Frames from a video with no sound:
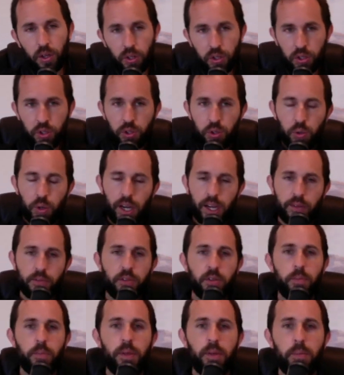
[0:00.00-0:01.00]
you have
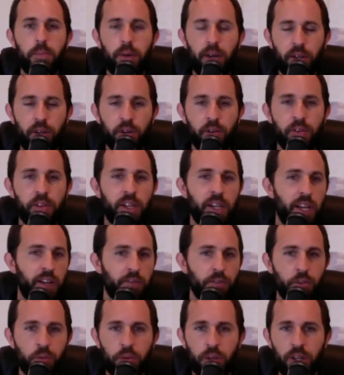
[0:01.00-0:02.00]
to be better than
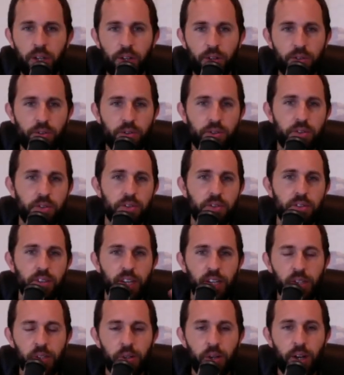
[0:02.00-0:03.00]
everyone else
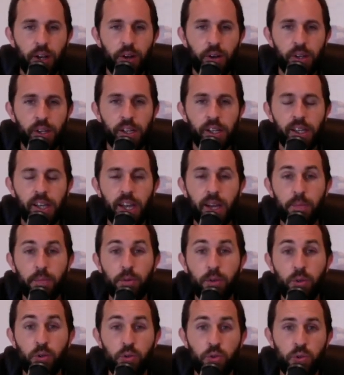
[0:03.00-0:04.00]
in your area at
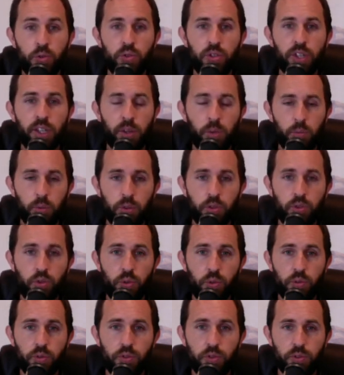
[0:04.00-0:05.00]
producing
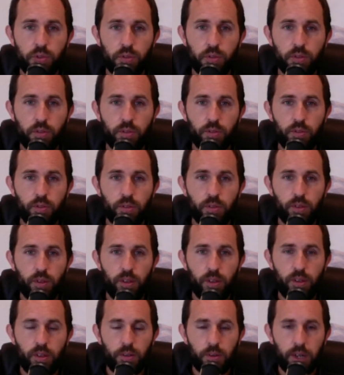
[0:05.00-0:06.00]
results,
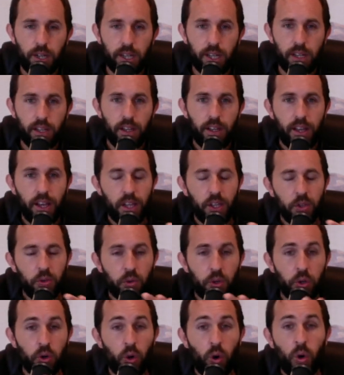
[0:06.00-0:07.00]
right? You
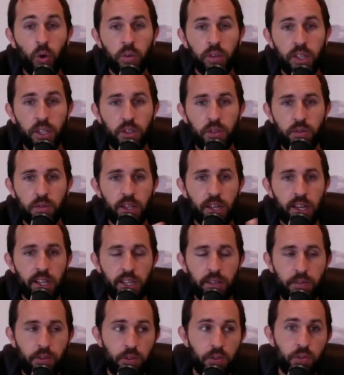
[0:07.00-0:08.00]
can only do that
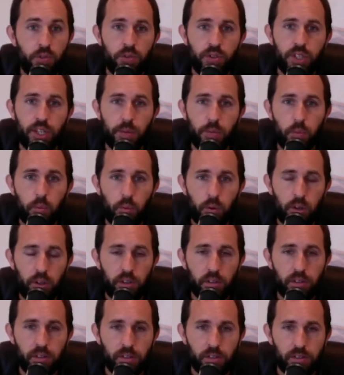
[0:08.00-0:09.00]
if you do step one,
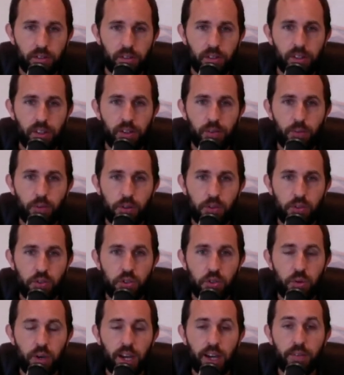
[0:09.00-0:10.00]
which is
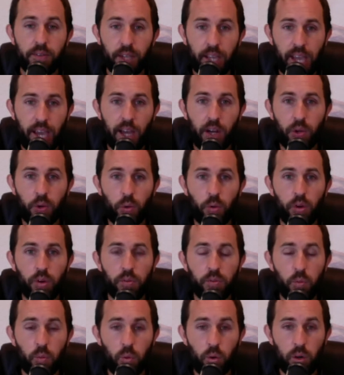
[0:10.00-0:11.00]
you have a category
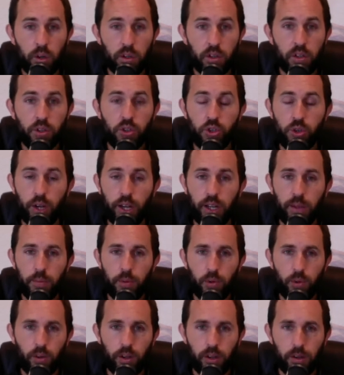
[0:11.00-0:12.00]
of one training
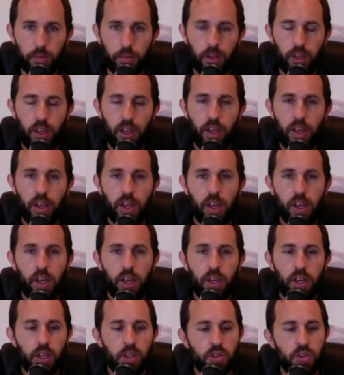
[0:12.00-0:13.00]
program.
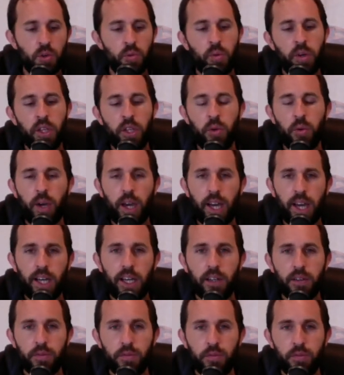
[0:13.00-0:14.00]
So when you
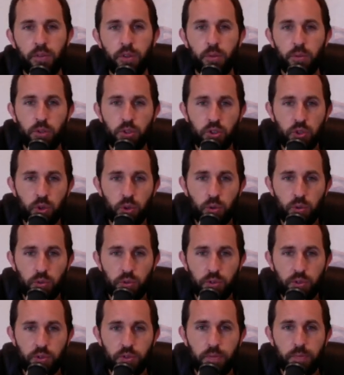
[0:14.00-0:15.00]
have the
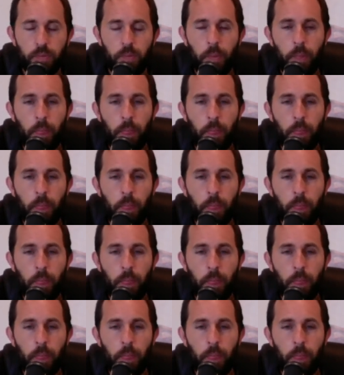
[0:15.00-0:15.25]
results